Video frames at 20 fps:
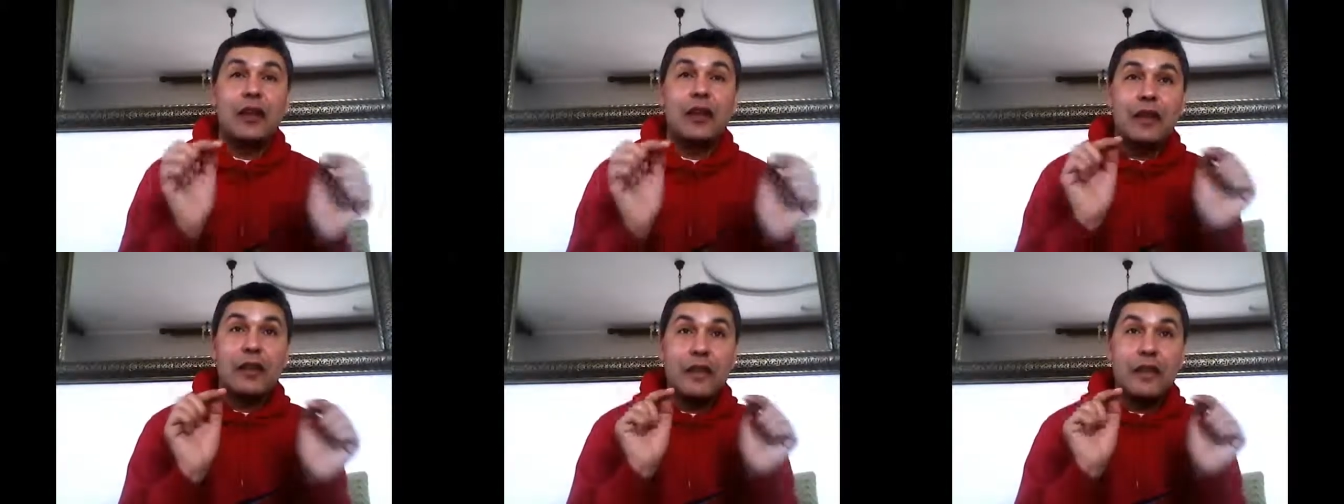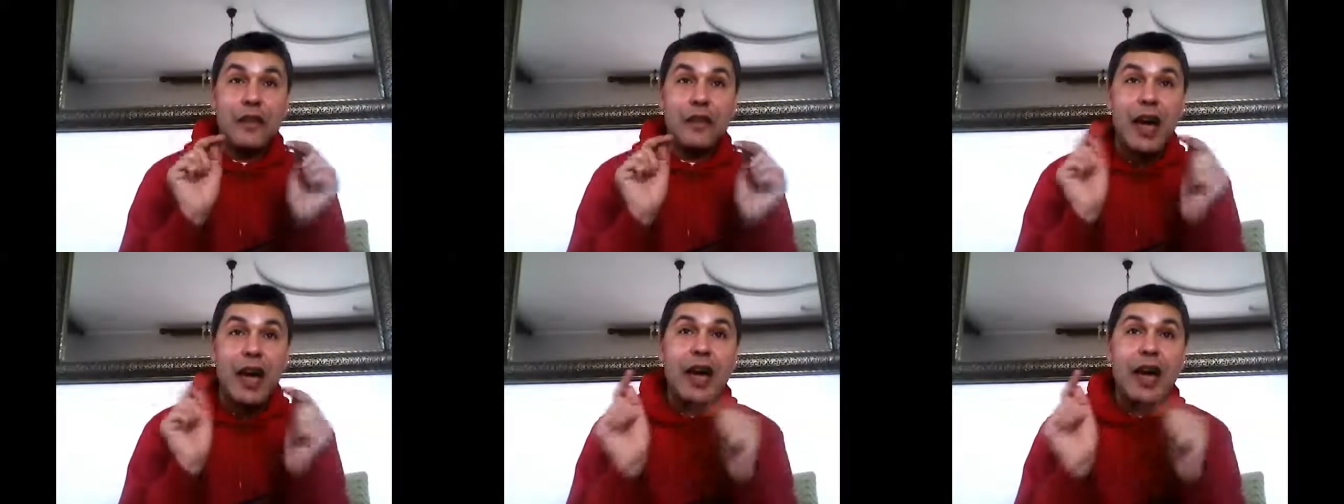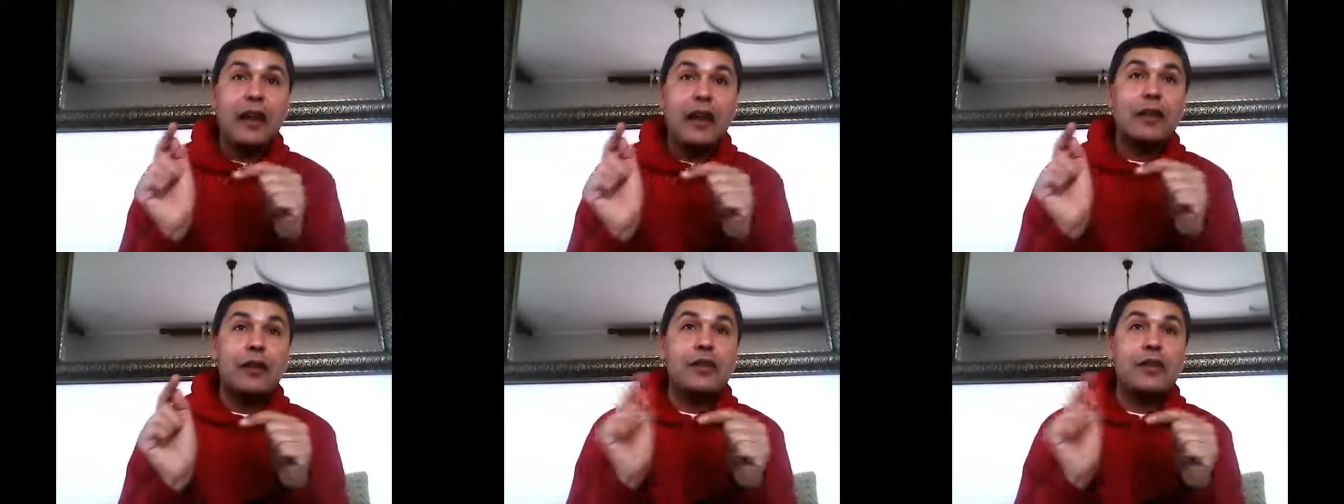
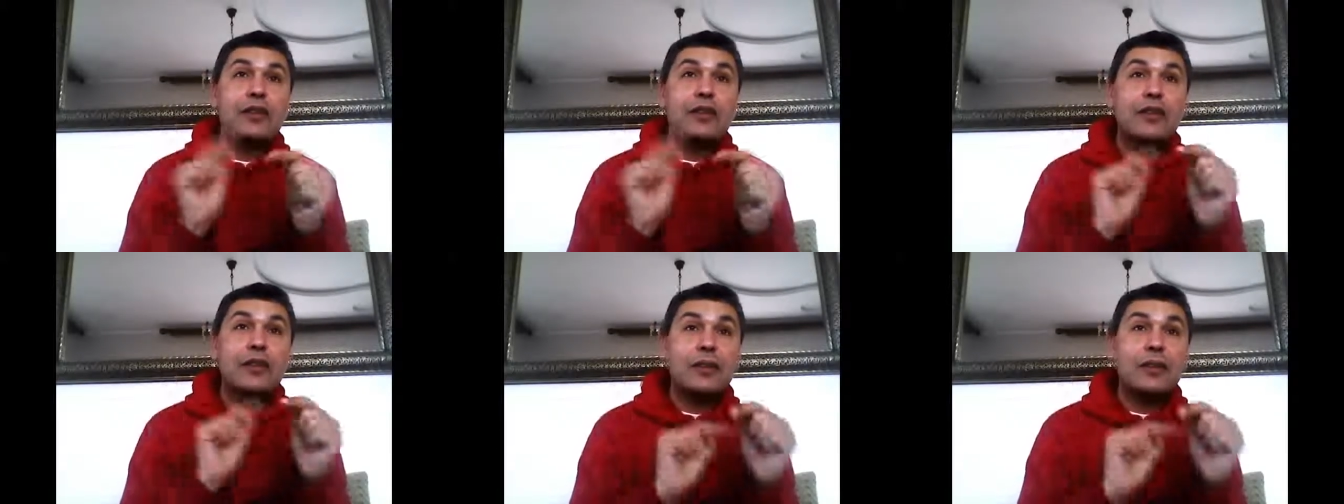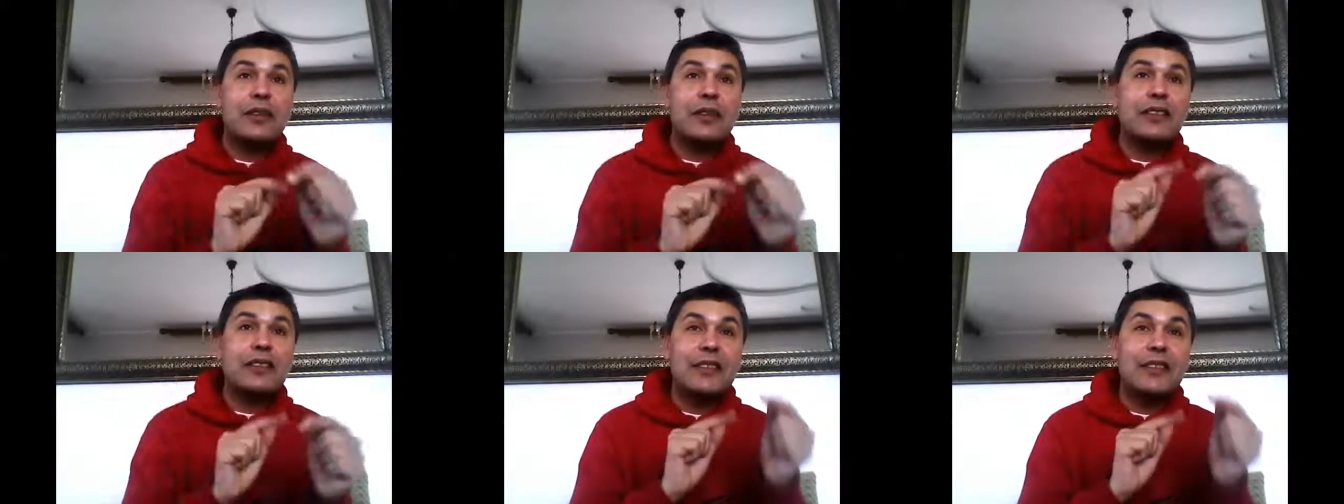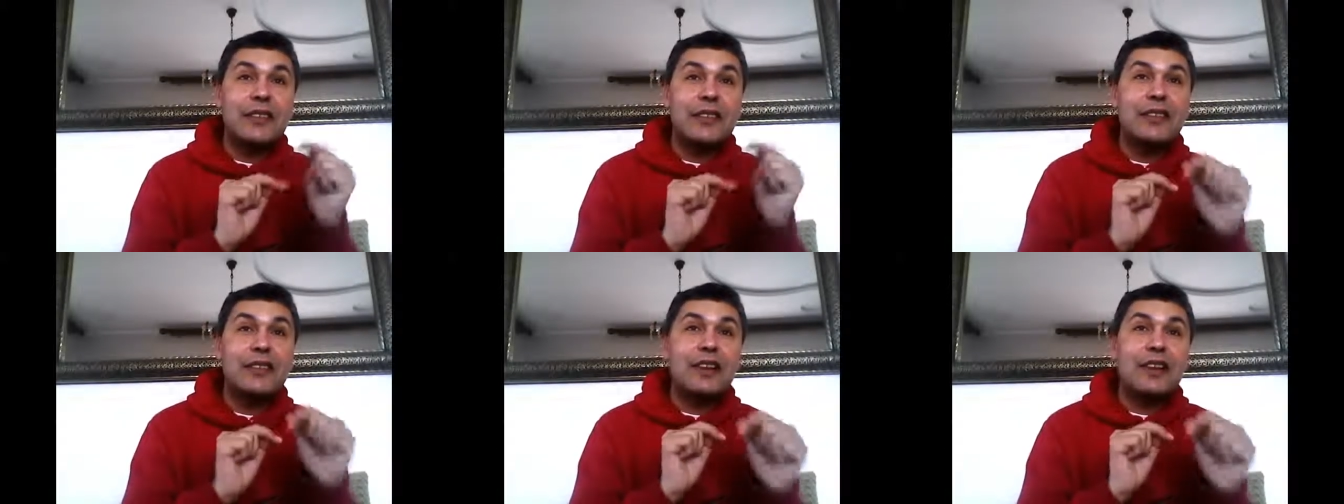There, the student
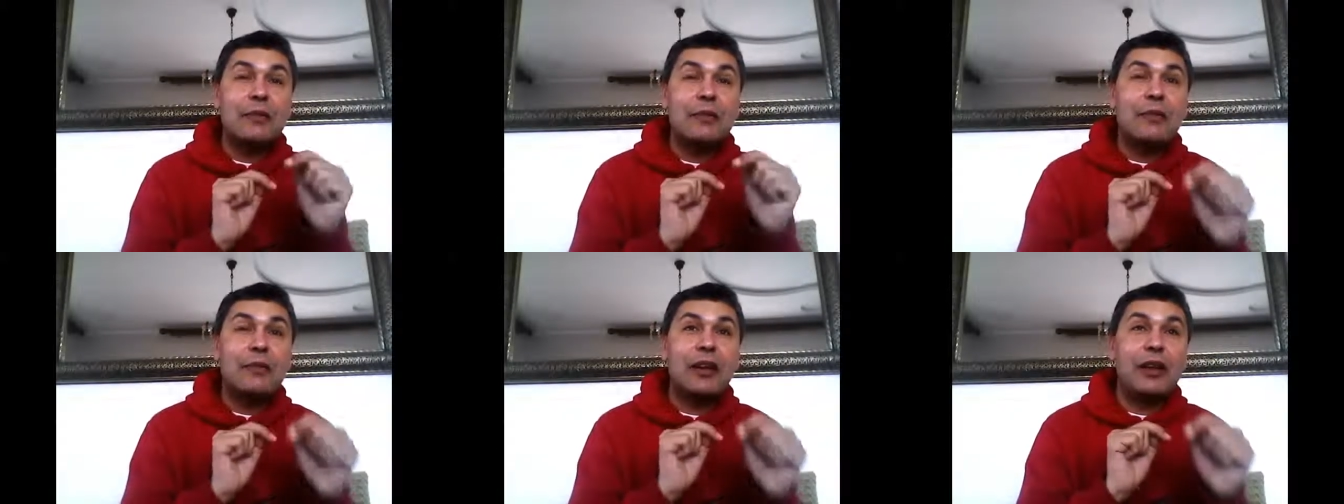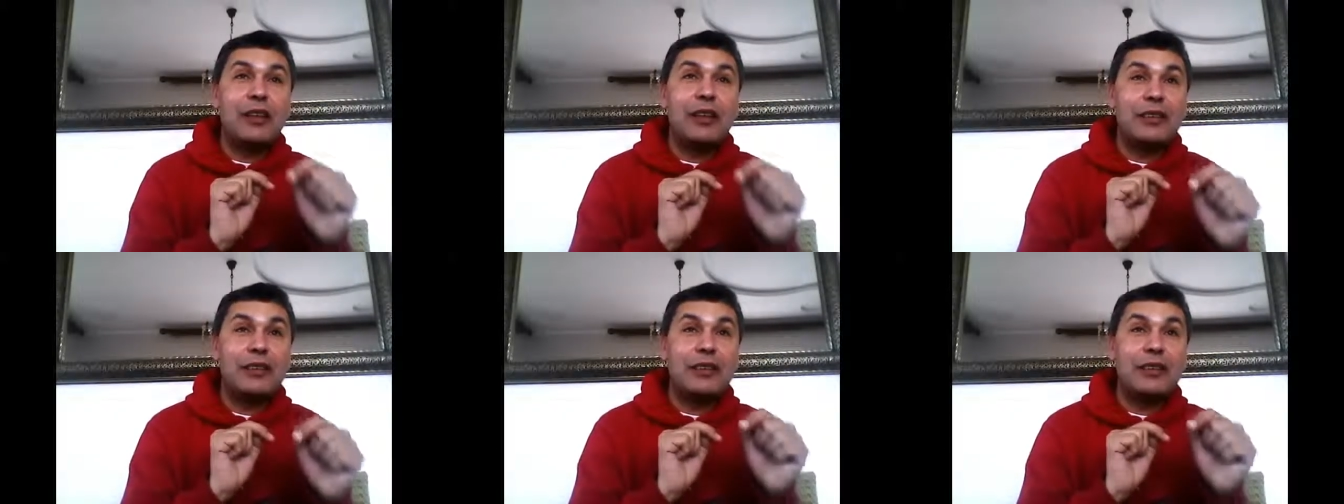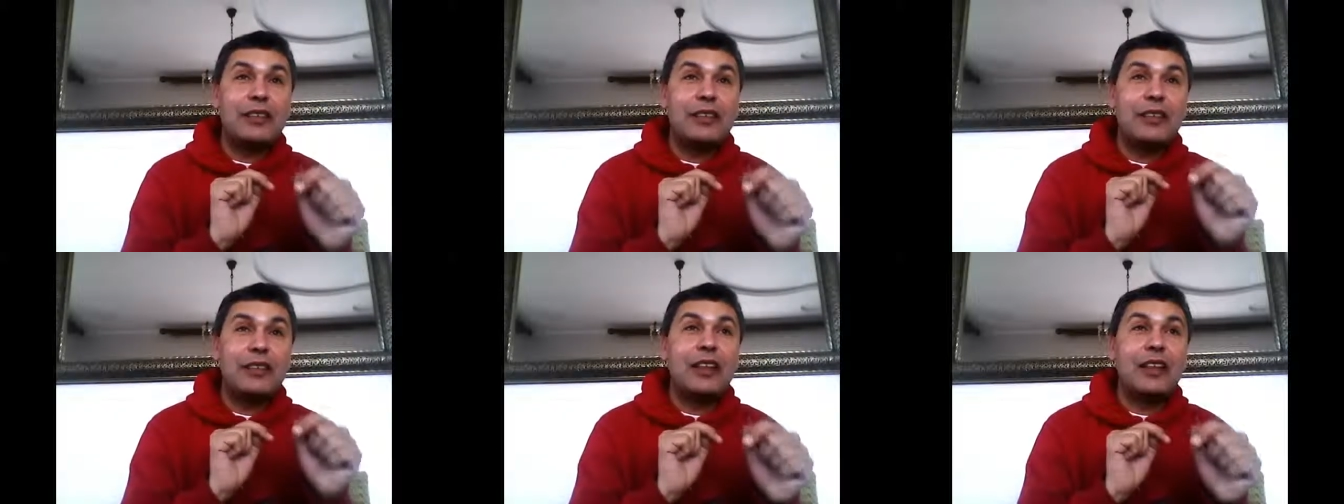is going to build the
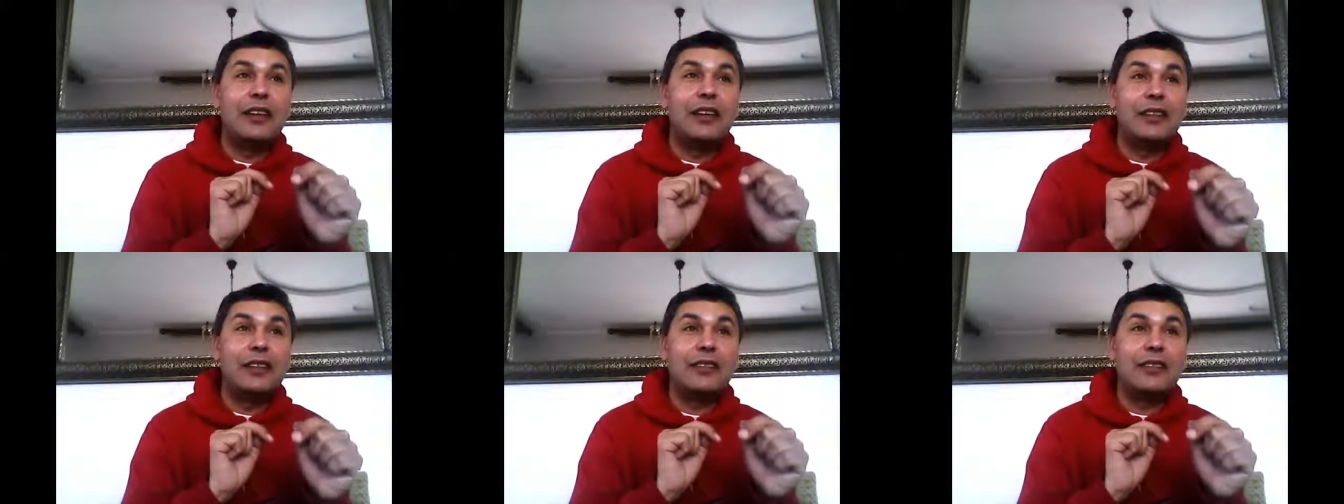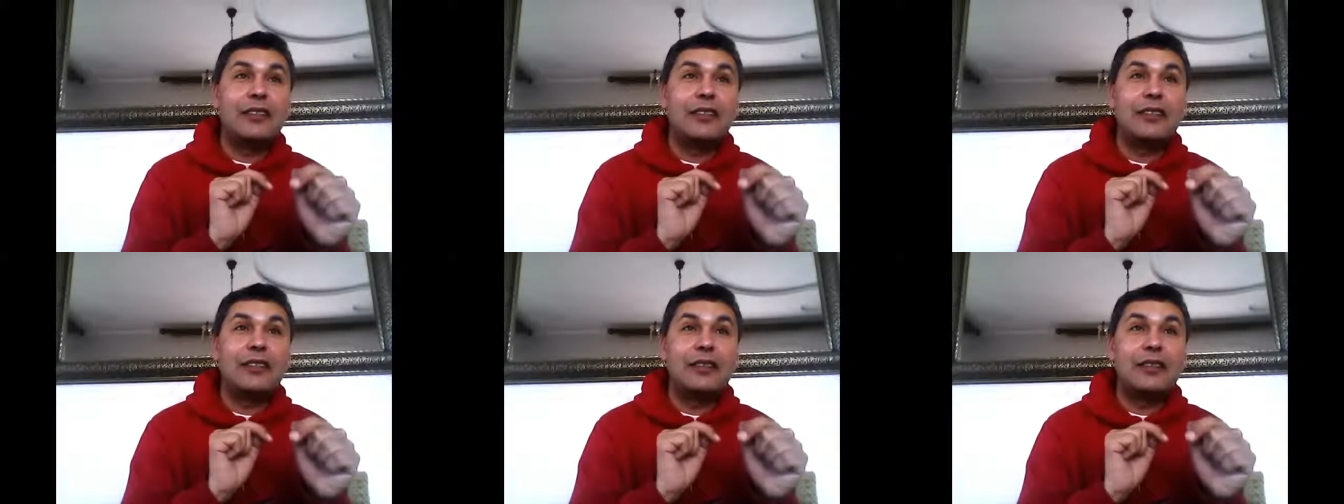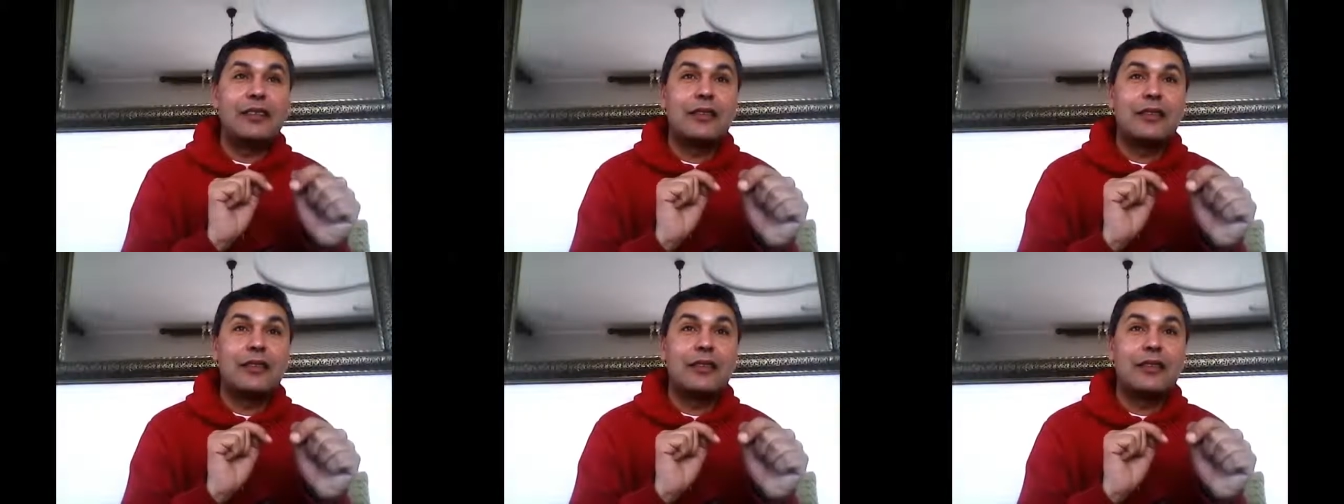skills,